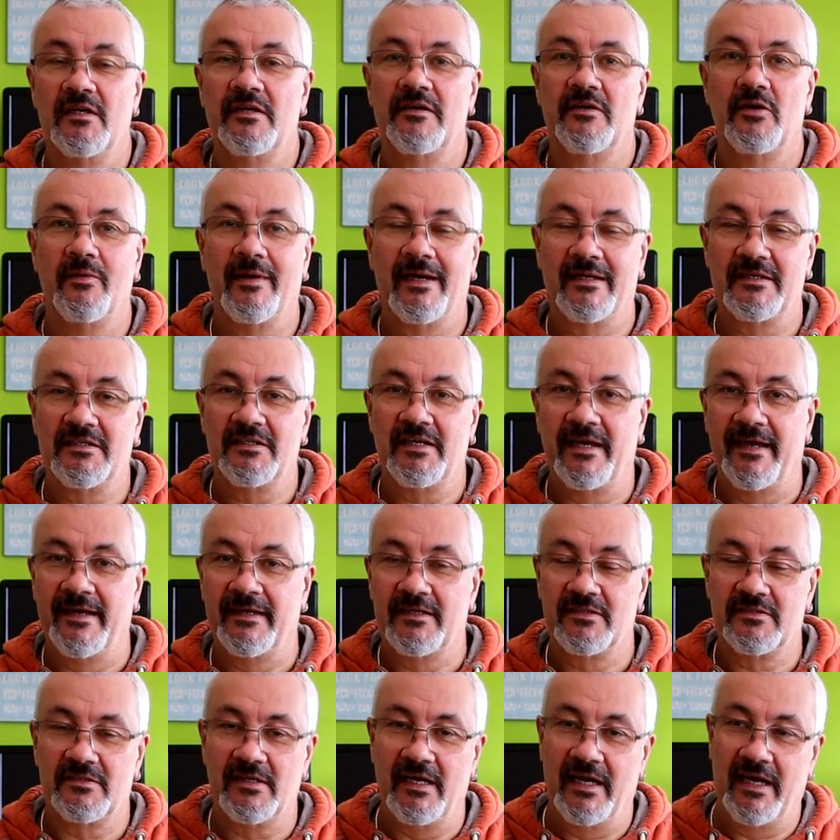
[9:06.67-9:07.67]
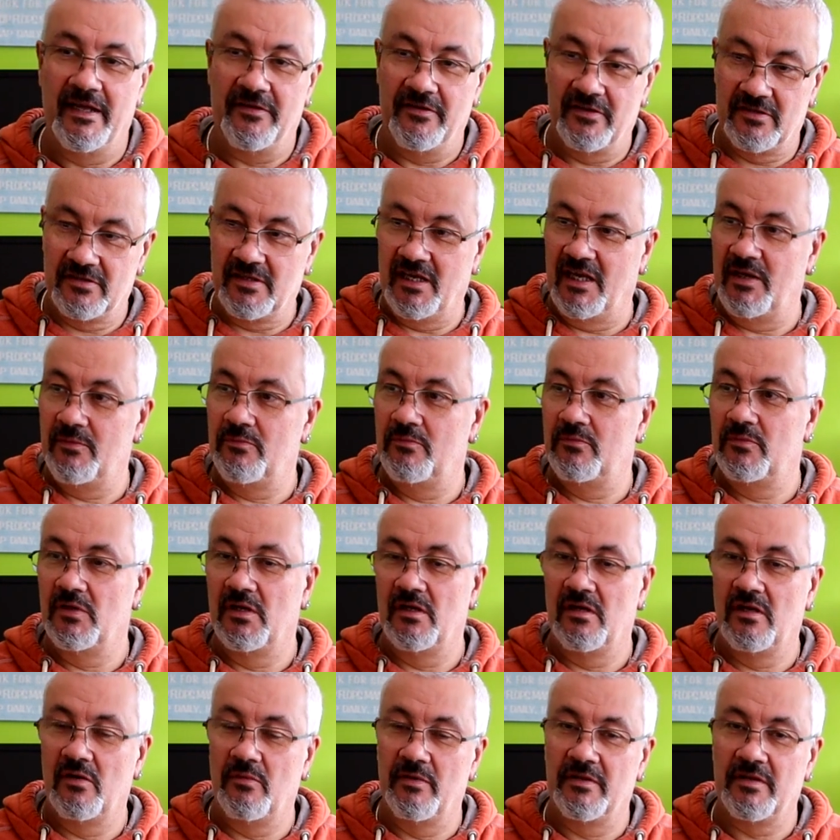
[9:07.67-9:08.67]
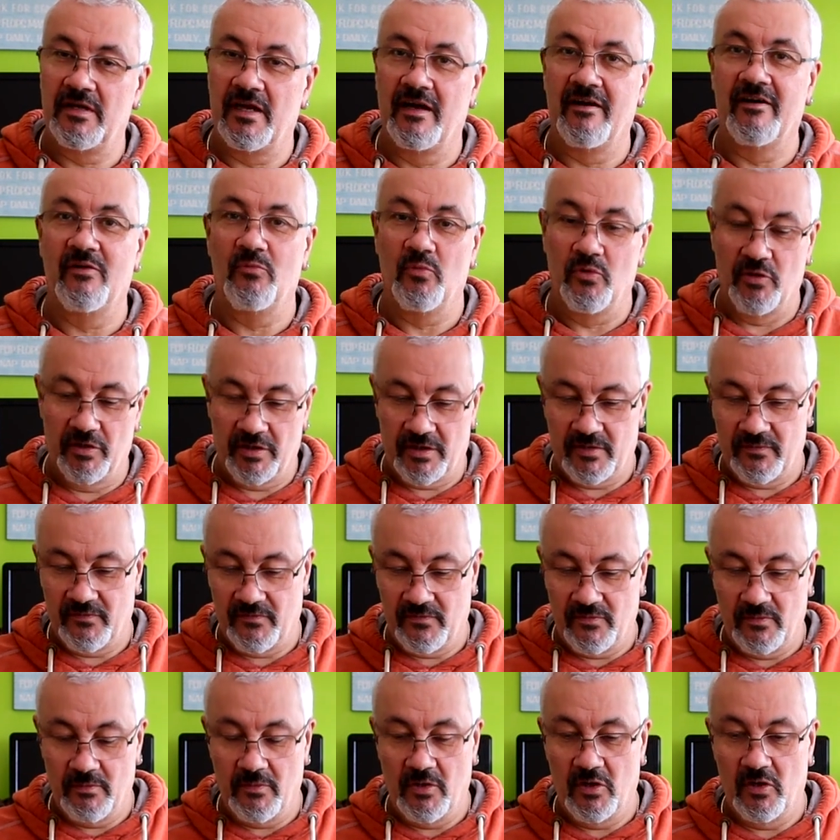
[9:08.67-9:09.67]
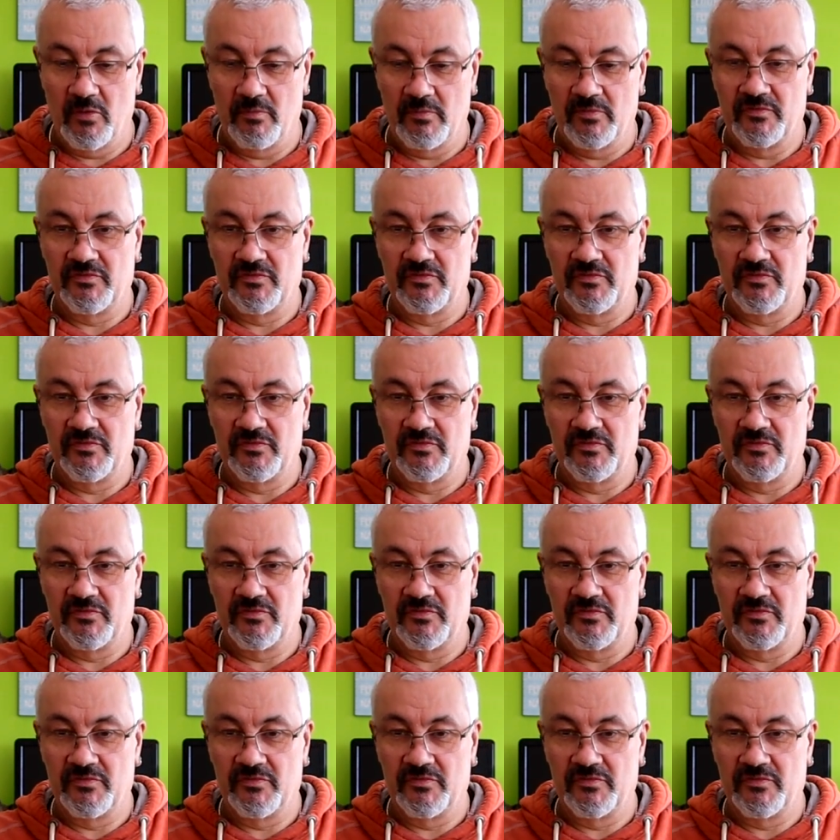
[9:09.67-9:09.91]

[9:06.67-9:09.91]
to add text. And the same with Karen working from home,